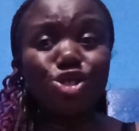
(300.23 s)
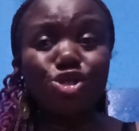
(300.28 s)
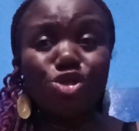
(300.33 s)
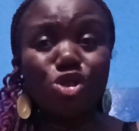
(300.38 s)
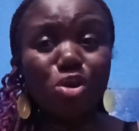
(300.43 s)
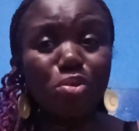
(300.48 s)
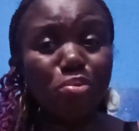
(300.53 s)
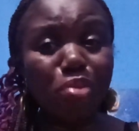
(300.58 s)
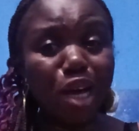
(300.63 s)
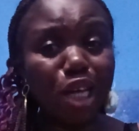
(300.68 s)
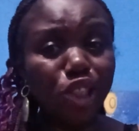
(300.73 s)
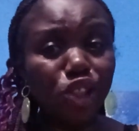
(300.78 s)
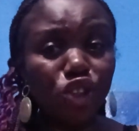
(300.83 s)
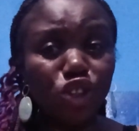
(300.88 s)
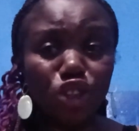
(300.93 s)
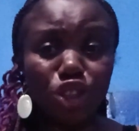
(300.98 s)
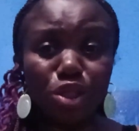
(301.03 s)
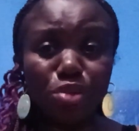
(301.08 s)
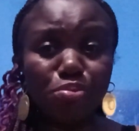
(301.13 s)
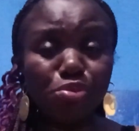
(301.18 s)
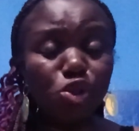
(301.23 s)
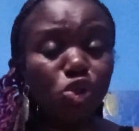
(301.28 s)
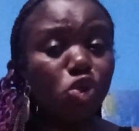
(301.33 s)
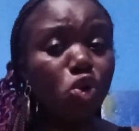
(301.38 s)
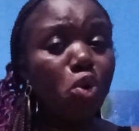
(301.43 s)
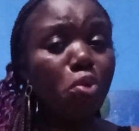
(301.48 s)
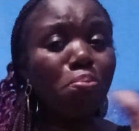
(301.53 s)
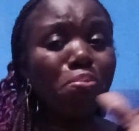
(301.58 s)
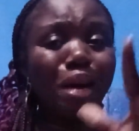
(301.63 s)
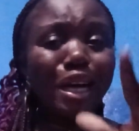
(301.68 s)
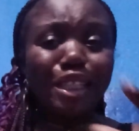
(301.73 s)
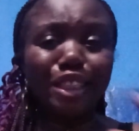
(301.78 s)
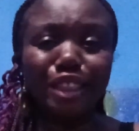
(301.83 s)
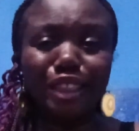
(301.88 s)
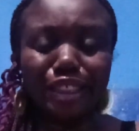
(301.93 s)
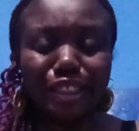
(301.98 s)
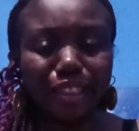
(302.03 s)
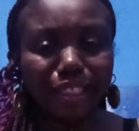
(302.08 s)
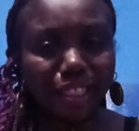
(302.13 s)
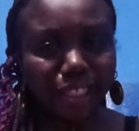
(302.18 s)
normal shape, no
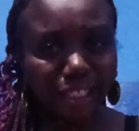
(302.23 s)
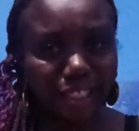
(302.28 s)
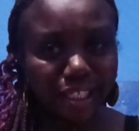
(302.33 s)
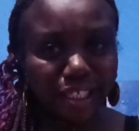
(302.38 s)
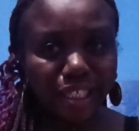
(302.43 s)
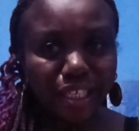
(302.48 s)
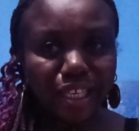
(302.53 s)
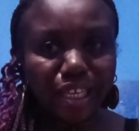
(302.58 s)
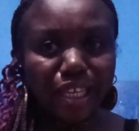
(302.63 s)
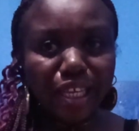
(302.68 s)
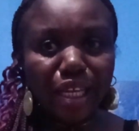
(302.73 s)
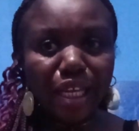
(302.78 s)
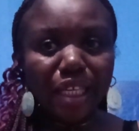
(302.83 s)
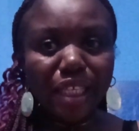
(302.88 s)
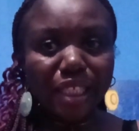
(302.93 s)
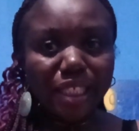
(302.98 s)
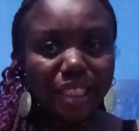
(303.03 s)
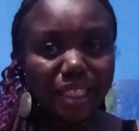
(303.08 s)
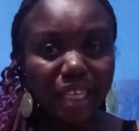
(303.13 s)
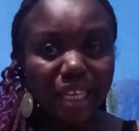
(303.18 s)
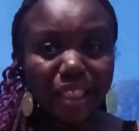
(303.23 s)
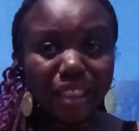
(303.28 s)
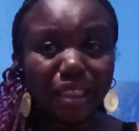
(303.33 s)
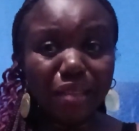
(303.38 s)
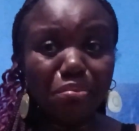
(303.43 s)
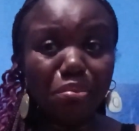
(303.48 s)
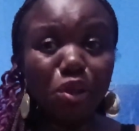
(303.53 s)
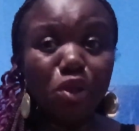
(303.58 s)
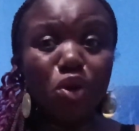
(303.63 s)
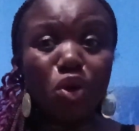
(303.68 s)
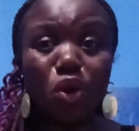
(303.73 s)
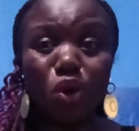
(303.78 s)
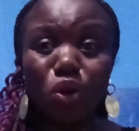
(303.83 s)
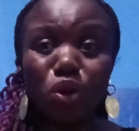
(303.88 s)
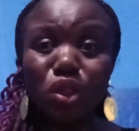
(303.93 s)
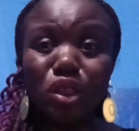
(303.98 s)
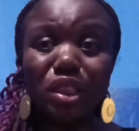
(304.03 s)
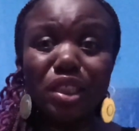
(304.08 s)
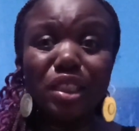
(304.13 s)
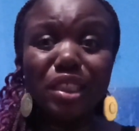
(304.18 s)
magic. Yes,
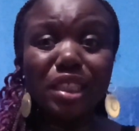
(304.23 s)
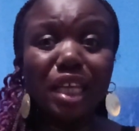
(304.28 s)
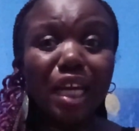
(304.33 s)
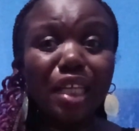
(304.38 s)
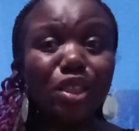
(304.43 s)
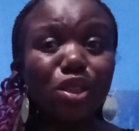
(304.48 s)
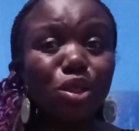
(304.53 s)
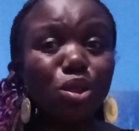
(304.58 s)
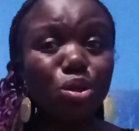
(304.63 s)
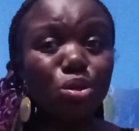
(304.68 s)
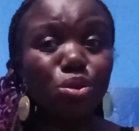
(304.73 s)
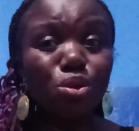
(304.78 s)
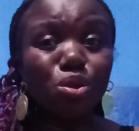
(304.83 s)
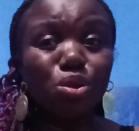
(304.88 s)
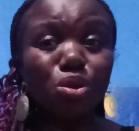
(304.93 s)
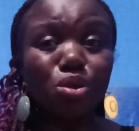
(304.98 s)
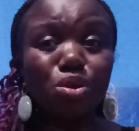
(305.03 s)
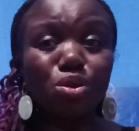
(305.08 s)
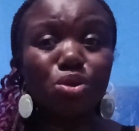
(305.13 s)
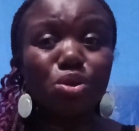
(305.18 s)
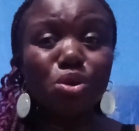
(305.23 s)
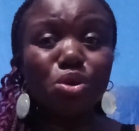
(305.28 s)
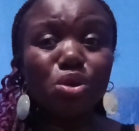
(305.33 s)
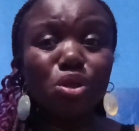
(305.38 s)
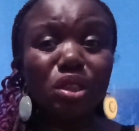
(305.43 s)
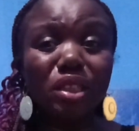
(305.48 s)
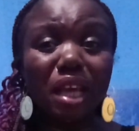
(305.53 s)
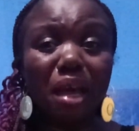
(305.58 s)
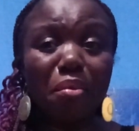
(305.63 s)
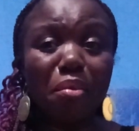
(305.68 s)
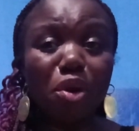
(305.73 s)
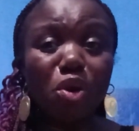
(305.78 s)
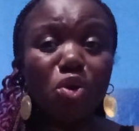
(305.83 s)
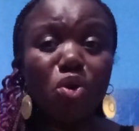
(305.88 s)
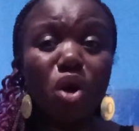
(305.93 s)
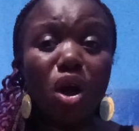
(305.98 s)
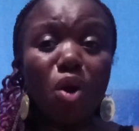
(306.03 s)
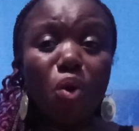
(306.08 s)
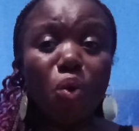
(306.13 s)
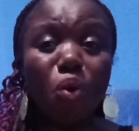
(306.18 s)
because it has loosened. Those
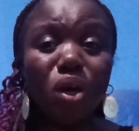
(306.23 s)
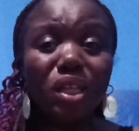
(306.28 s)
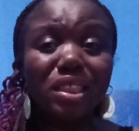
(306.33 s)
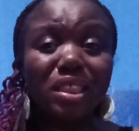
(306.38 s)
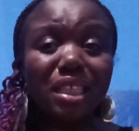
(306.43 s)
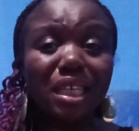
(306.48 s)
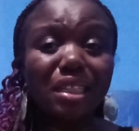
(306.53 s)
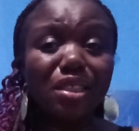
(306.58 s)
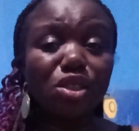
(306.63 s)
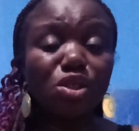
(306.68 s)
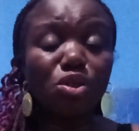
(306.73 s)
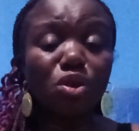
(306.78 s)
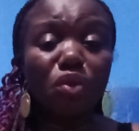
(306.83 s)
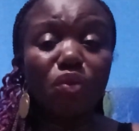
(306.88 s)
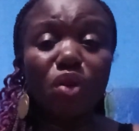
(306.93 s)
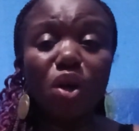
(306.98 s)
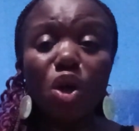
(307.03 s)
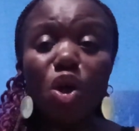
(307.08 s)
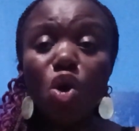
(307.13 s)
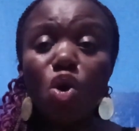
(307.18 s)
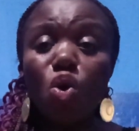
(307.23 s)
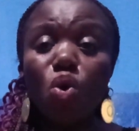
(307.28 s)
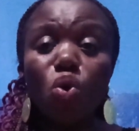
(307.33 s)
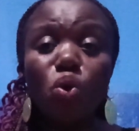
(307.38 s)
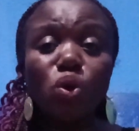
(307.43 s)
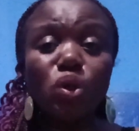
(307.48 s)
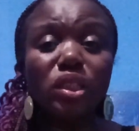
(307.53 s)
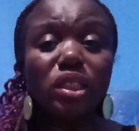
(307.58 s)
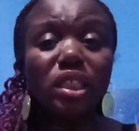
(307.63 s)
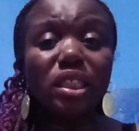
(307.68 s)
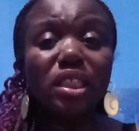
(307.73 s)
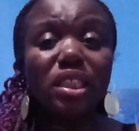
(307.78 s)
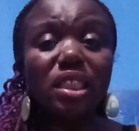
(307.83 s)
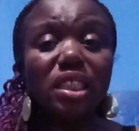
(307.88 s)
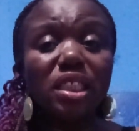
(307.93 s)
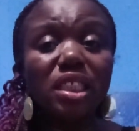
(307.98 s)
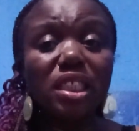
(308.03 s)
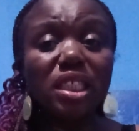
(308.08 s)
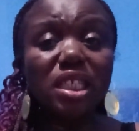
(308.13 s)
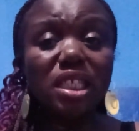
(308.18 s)
chemical and water stuff
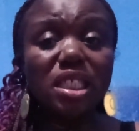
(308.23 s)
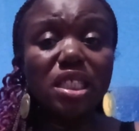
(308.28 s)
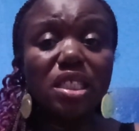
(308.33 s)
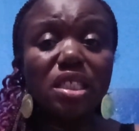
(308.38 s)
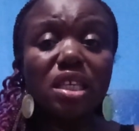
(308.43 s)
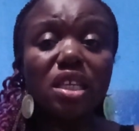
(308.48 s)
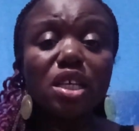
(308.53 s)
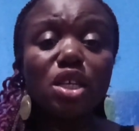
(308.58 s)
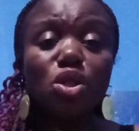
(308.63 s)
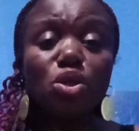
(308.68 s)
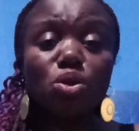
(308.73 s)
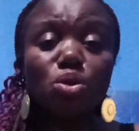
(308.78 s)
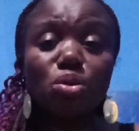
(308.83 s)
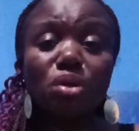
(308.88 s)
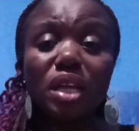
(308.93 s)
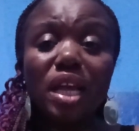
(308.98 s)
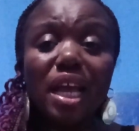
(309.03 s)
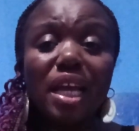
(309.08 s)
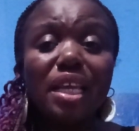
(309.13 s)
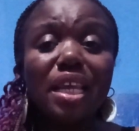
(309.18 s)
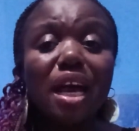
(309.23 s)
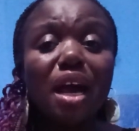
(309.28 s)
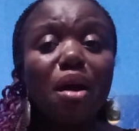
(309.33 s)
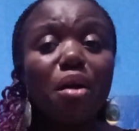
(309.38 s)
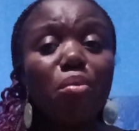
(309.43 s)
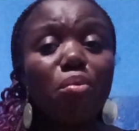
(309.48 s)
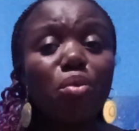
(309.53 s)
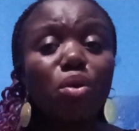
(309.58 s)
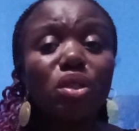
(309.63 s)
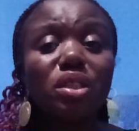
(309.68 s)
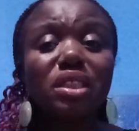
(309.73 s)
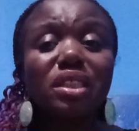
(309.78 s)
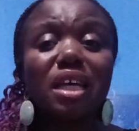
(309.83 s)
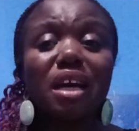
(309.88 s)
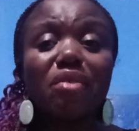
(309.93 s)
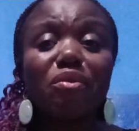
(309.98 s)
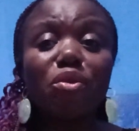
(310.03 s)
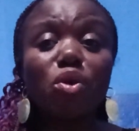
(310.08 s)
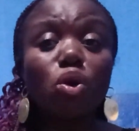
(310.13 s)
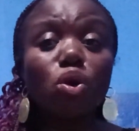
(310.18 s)
holding it together must
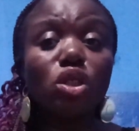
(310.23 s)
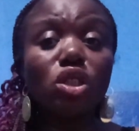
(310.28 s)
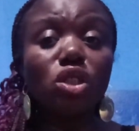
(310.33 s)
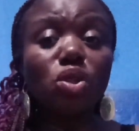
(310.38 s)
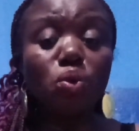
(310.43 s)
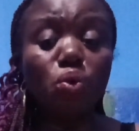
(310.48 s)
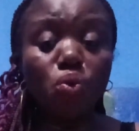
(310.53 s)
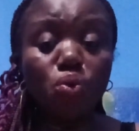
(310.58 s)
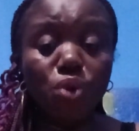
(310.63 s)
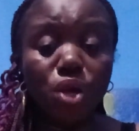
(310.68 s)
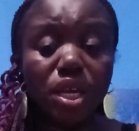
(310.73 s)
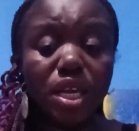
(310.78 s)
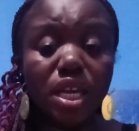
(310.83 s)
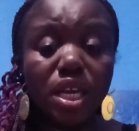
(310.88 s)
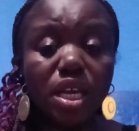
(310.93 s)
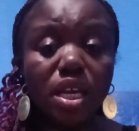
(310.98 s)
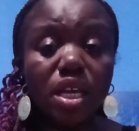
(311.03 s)
have gotten weak.